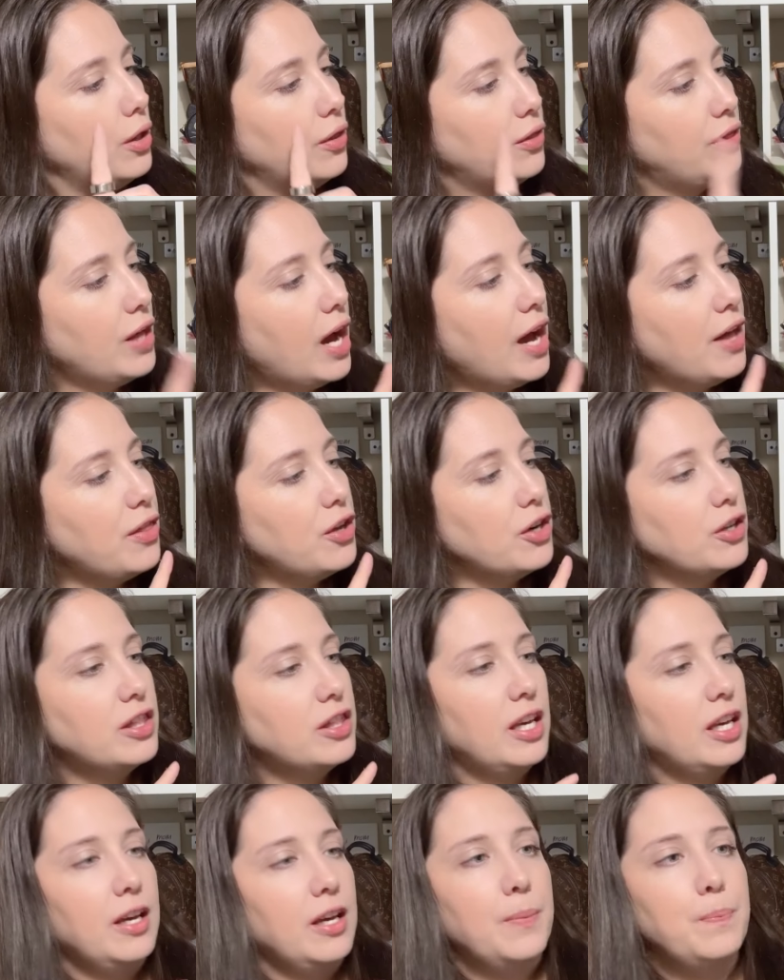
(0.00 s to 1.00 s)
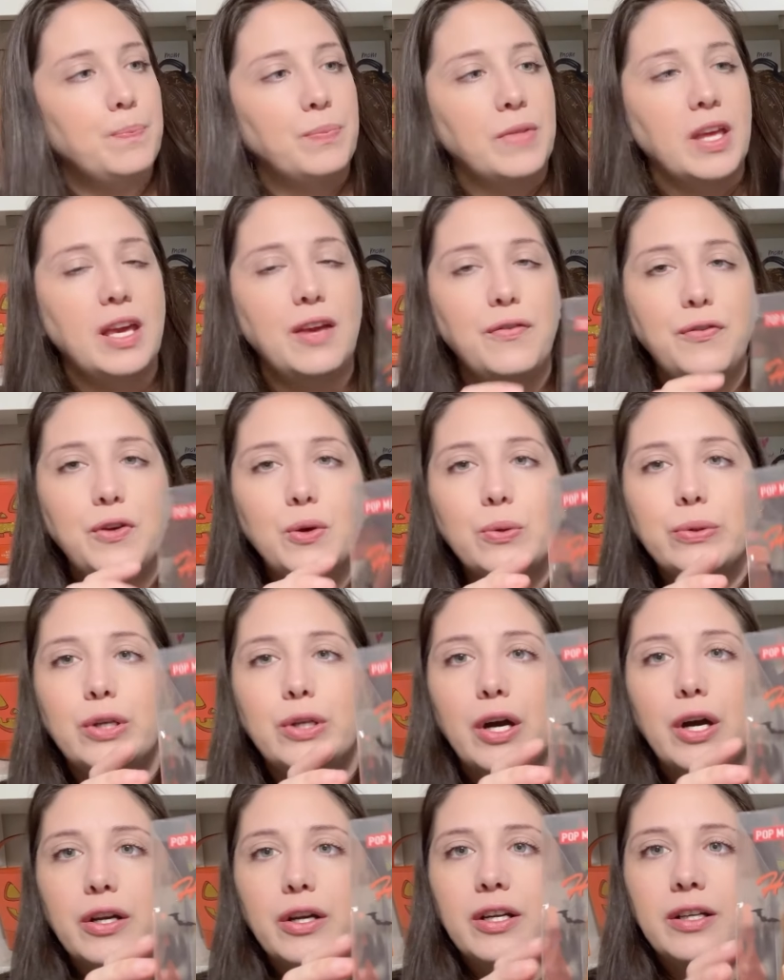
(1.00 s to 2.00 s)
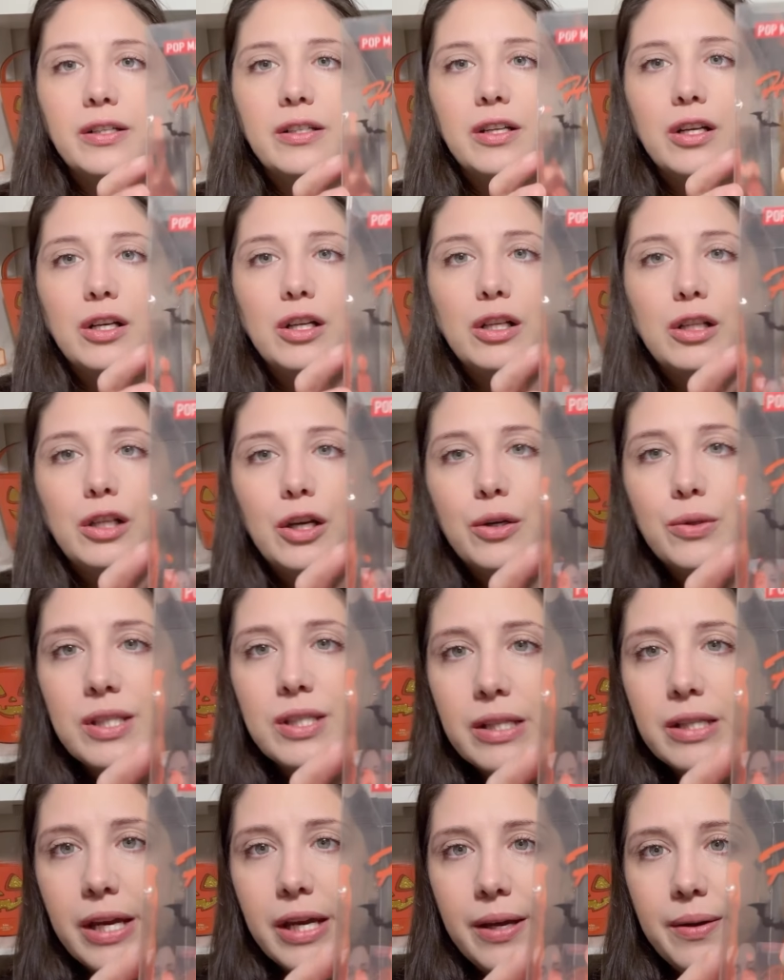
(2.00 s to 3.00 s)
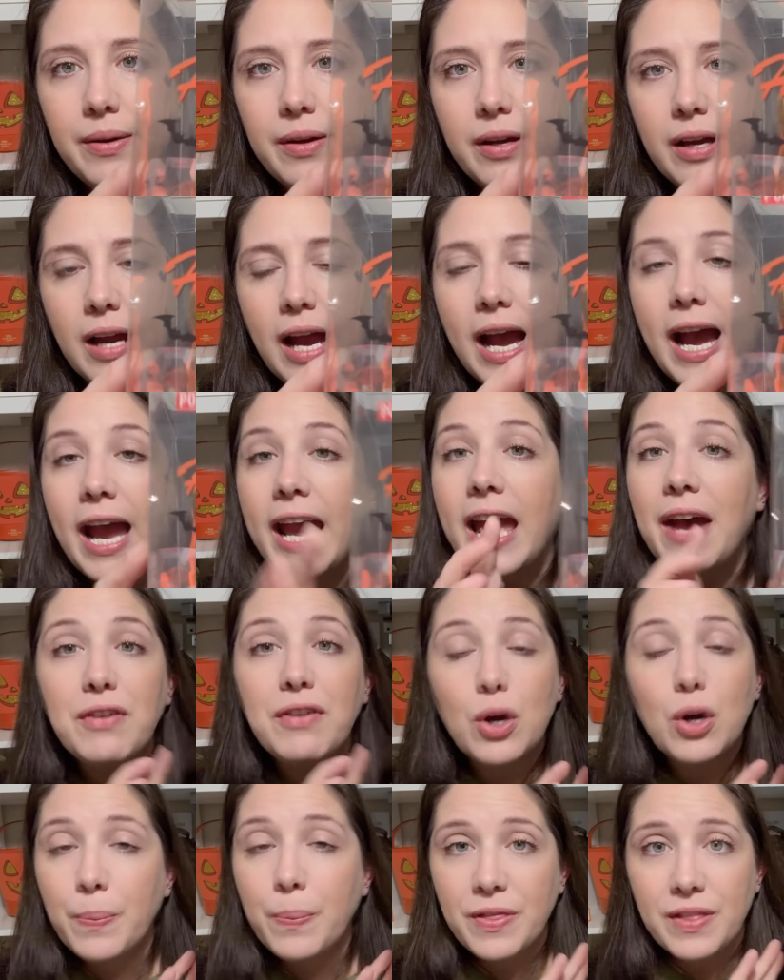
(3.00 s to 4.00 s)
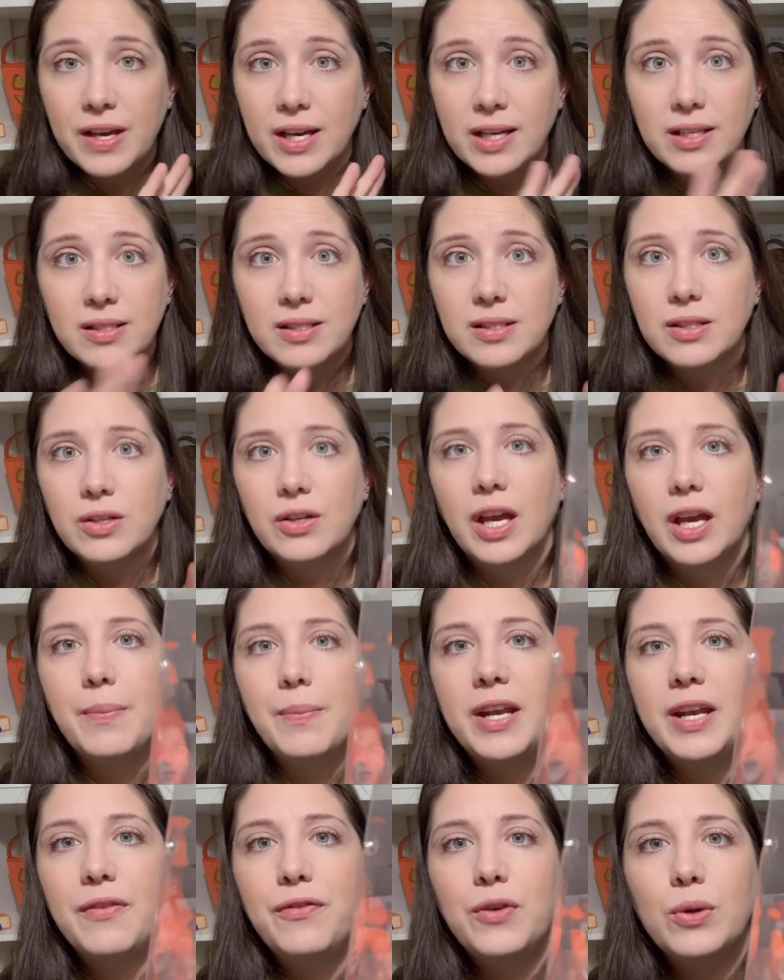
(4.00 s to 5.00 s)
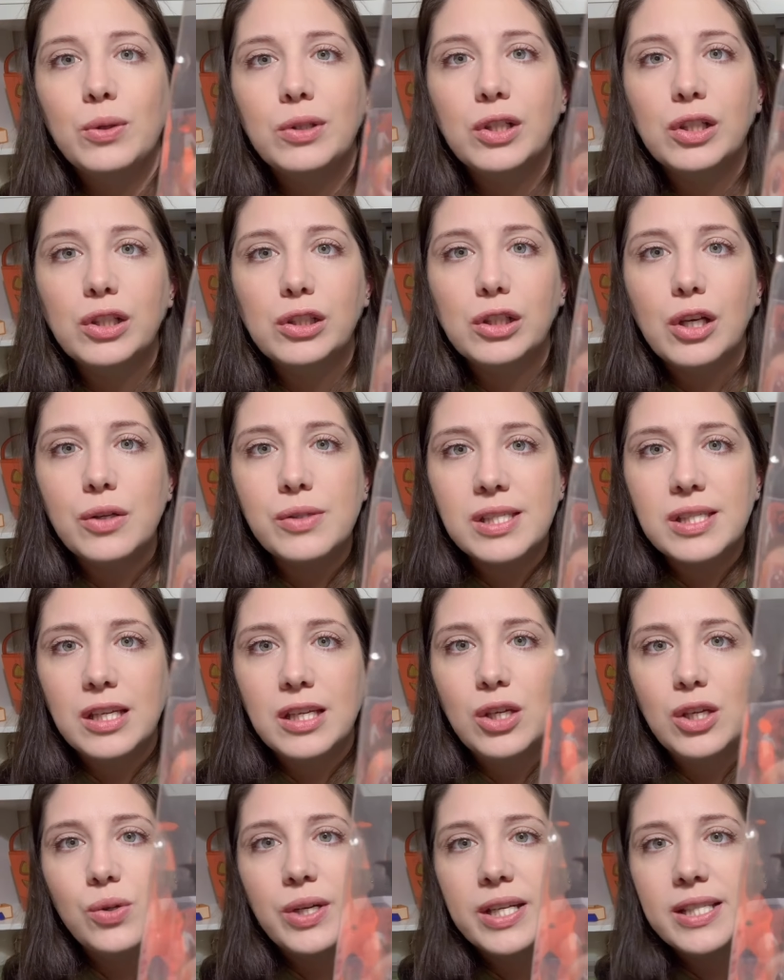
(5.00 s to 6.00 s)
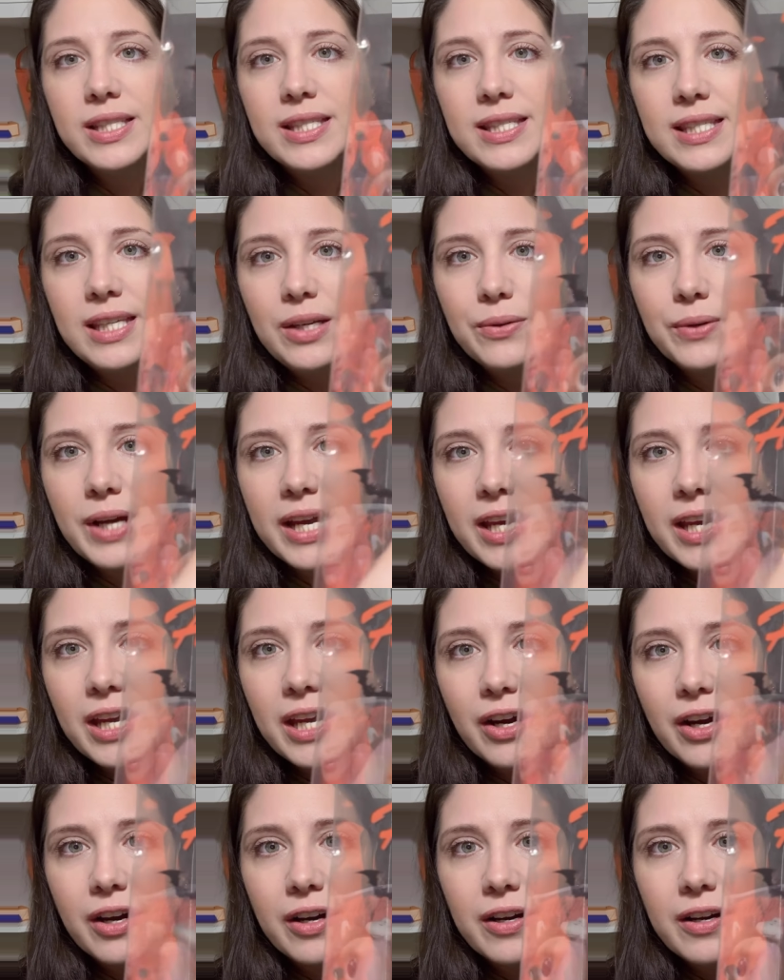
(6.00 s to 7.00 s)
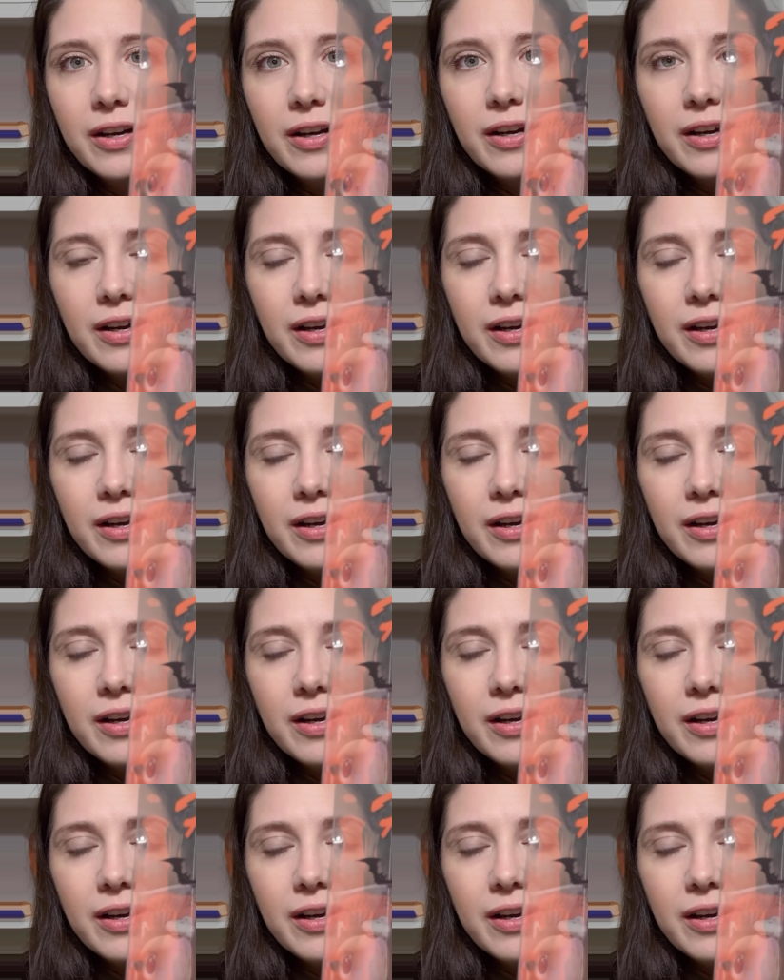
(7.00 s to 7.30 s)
The other thing, if you look closely, I haven't opened this, okay, but if you look closely, you can see right here